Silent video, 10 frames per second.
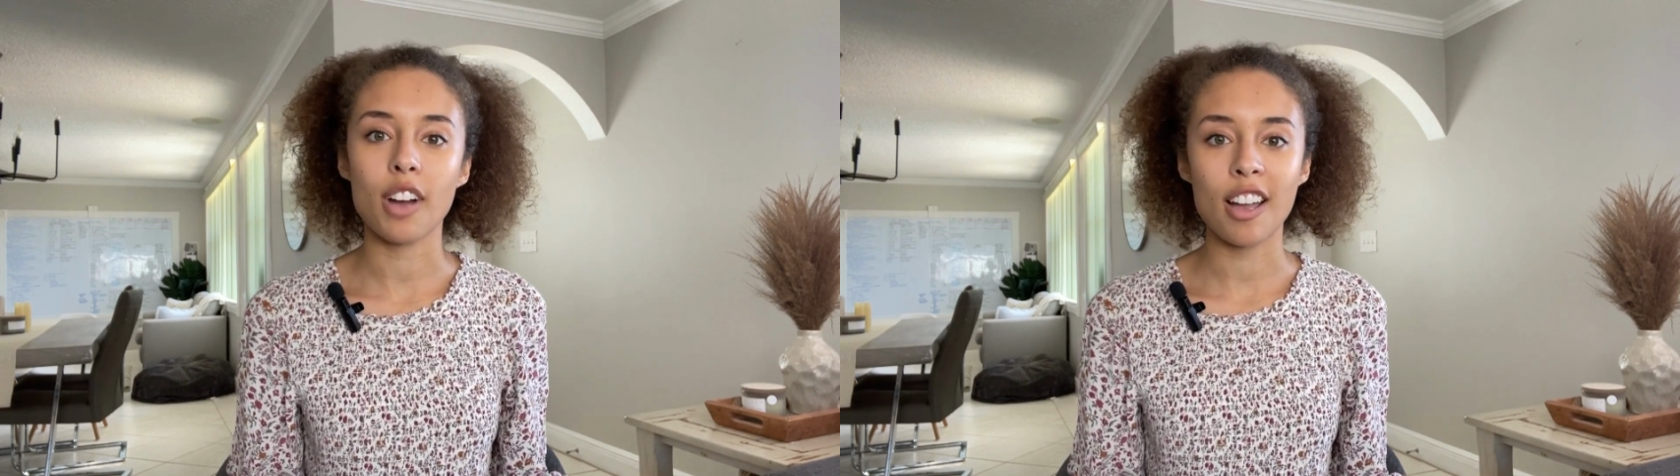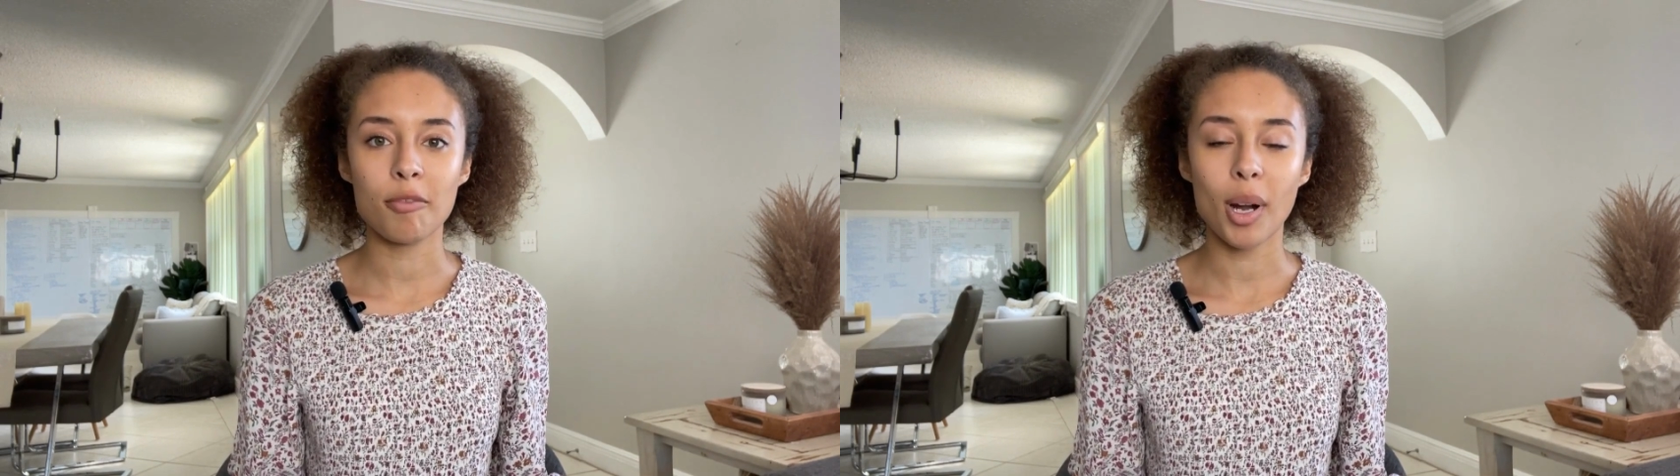
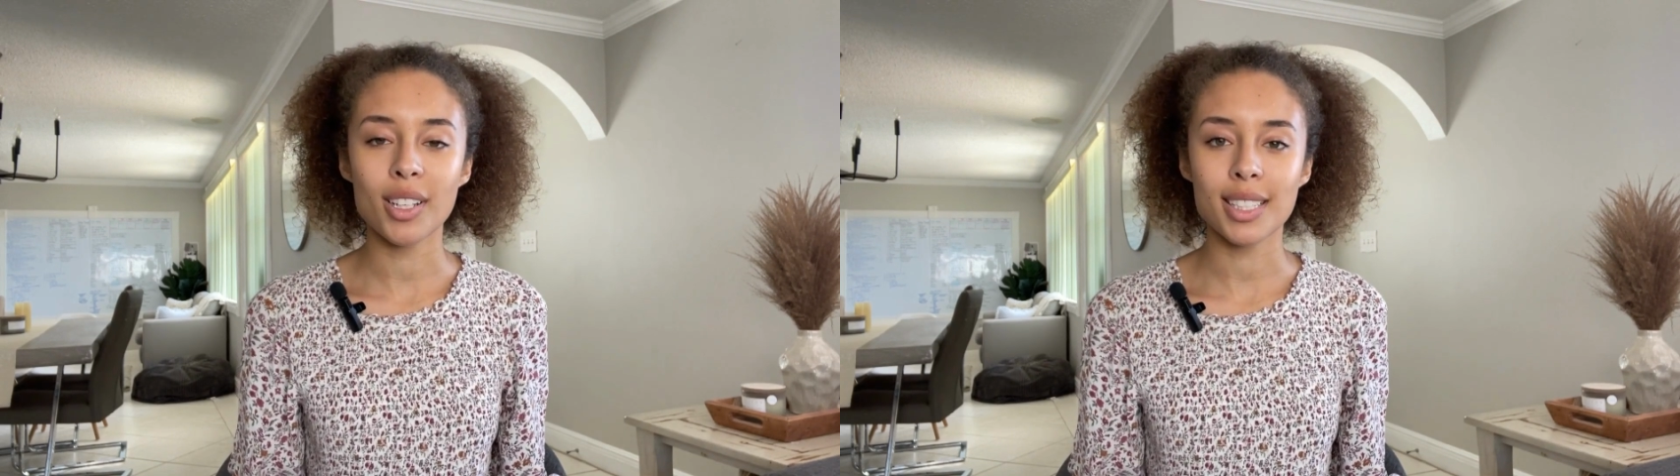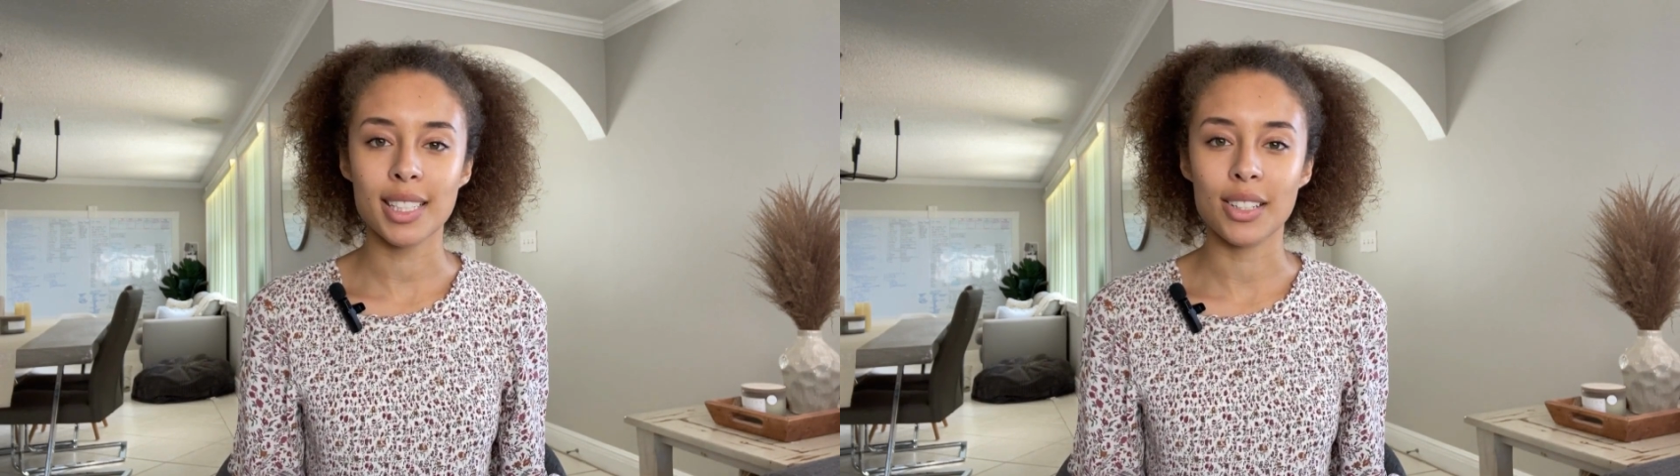
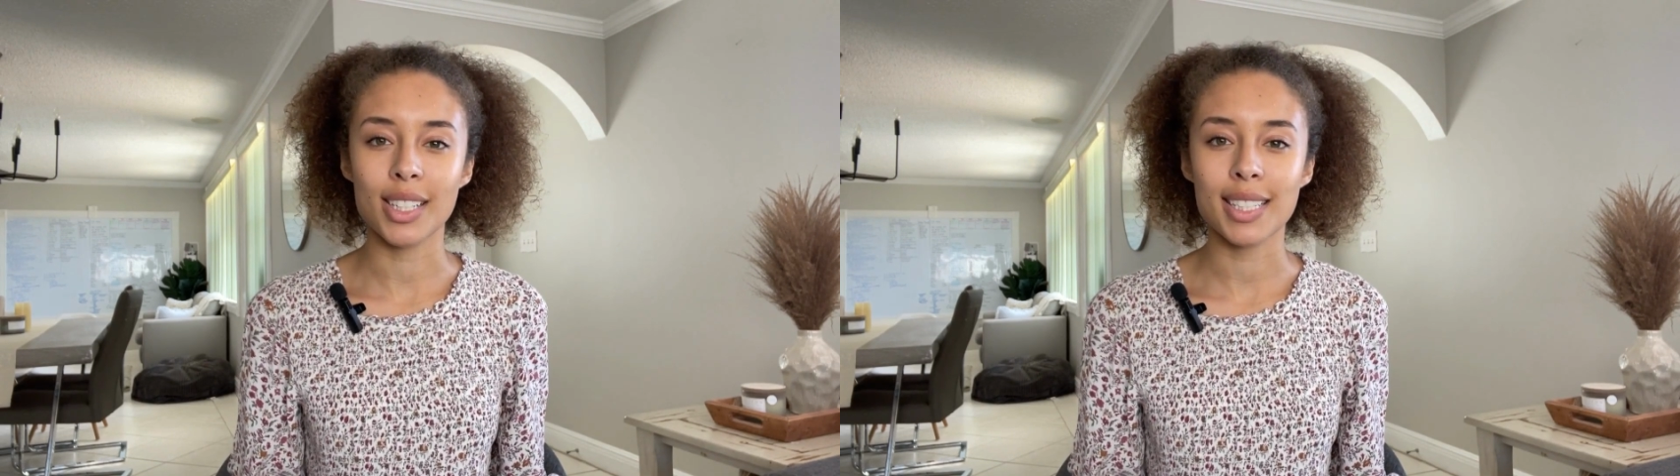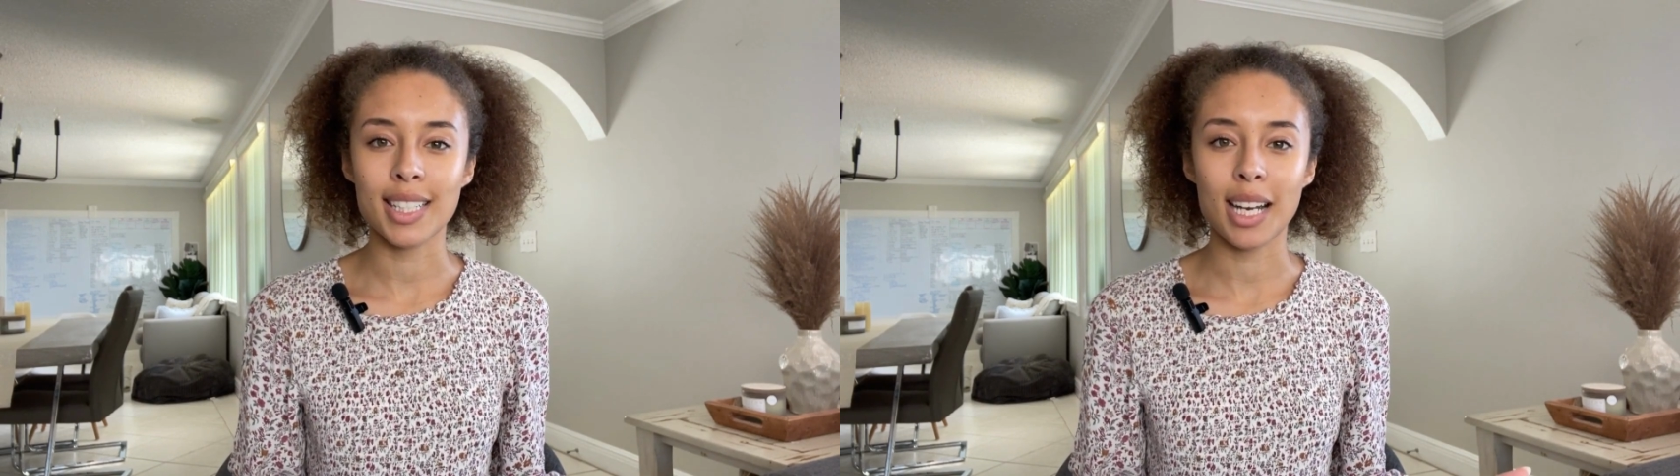5-part
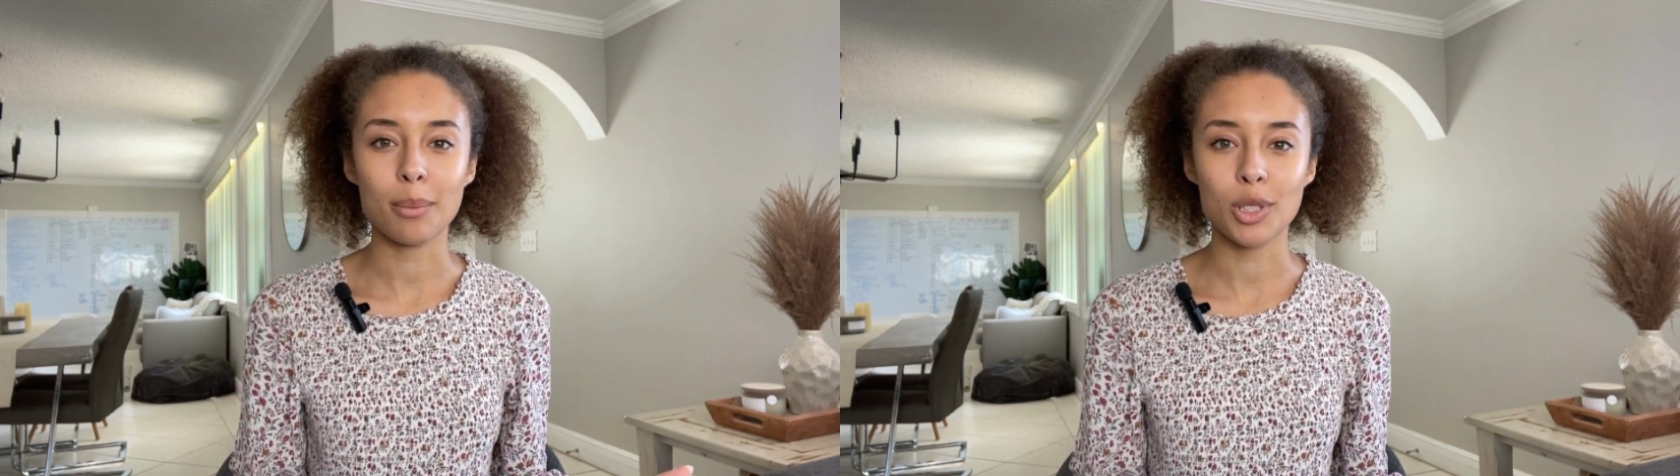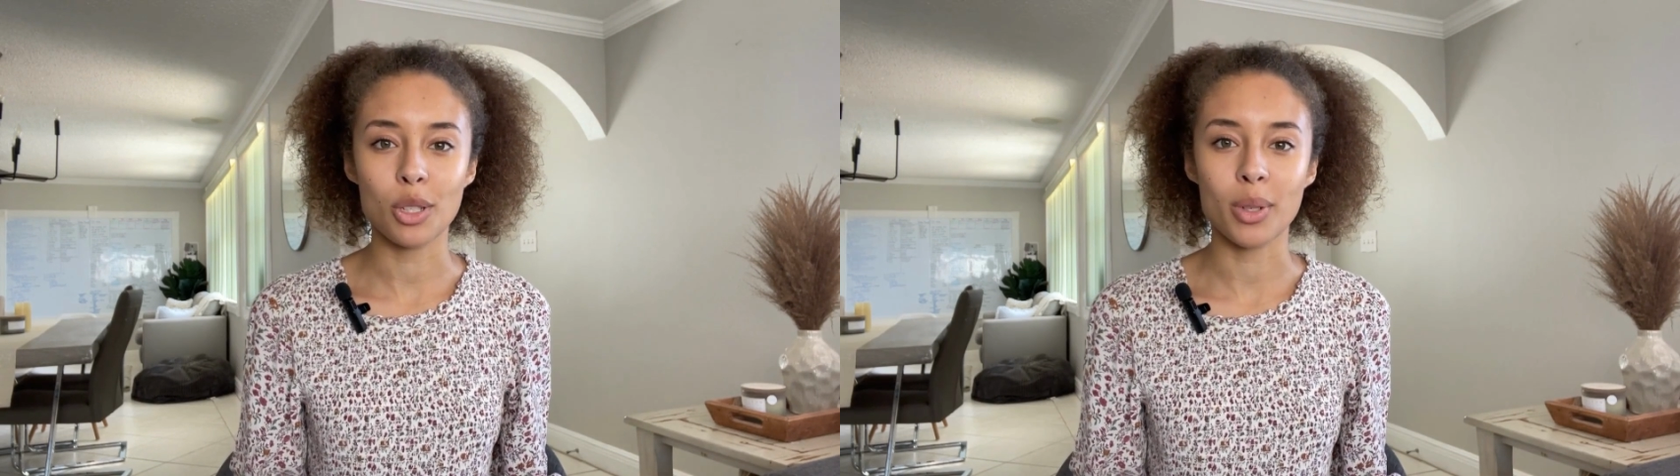series that
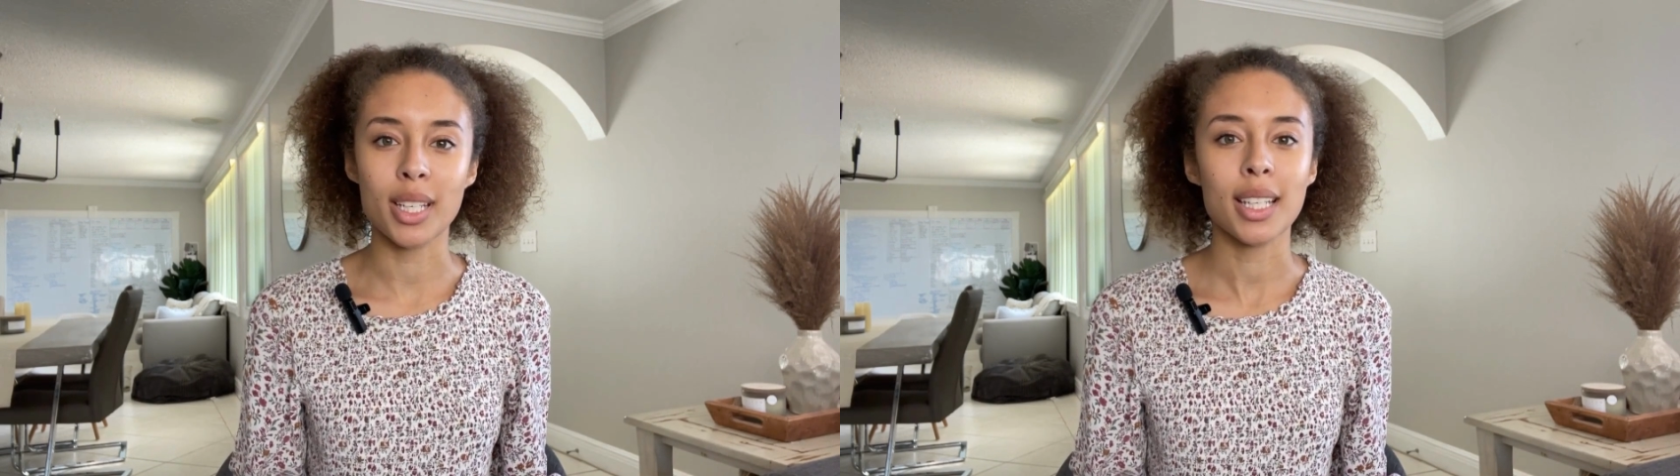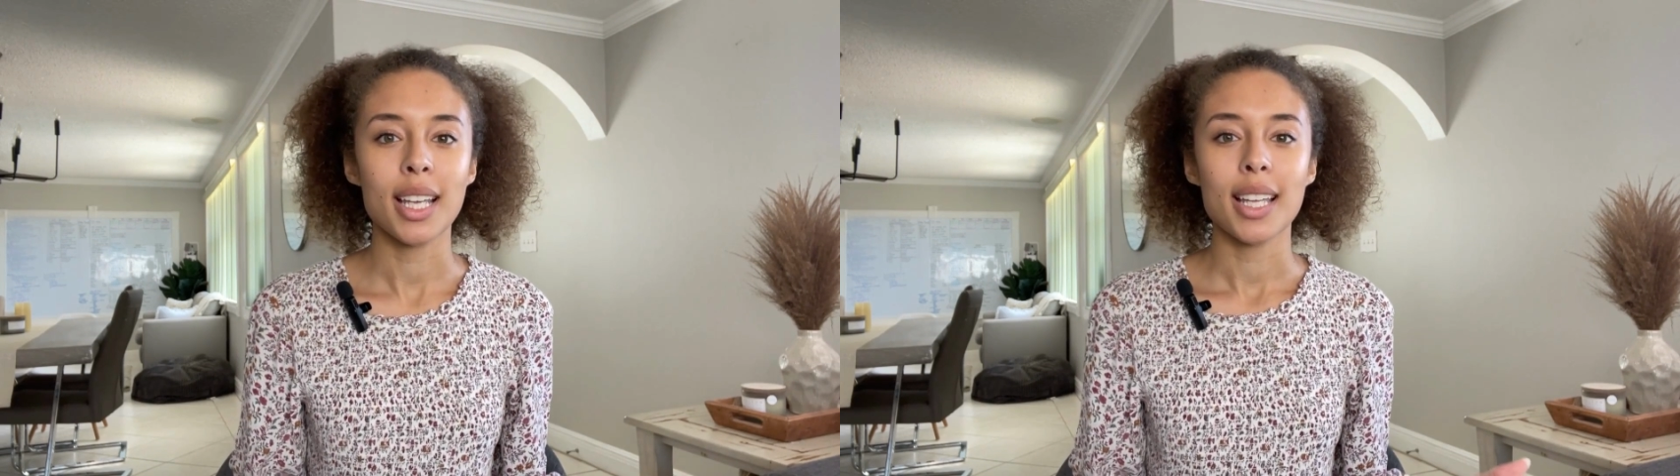I'm
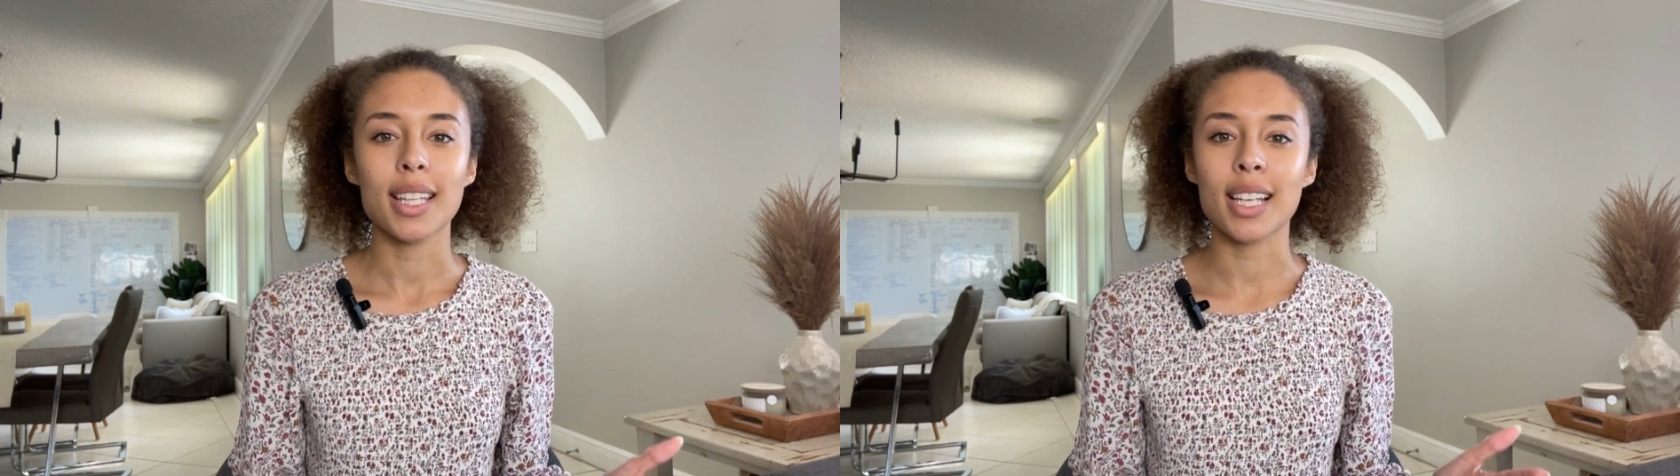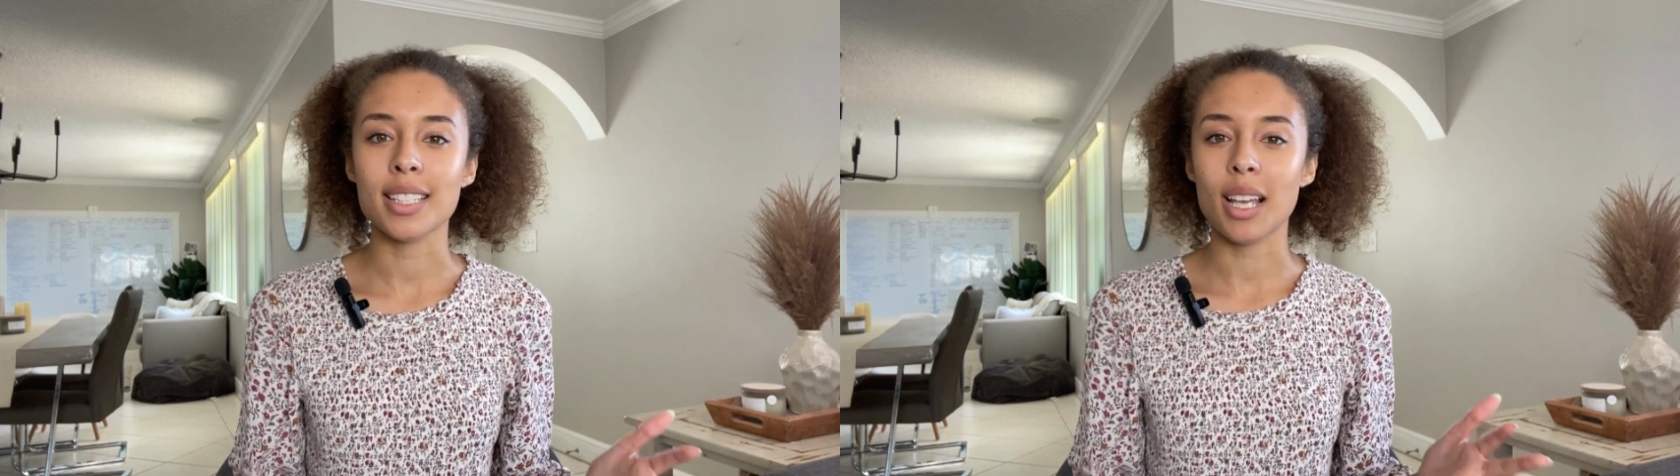doing
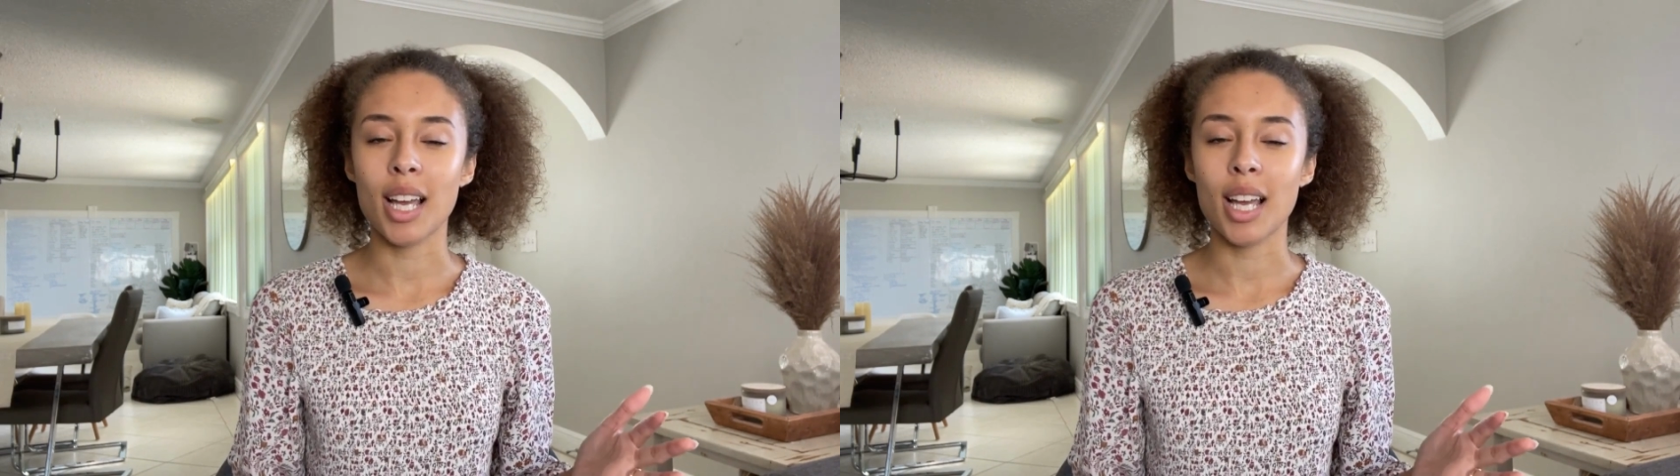that's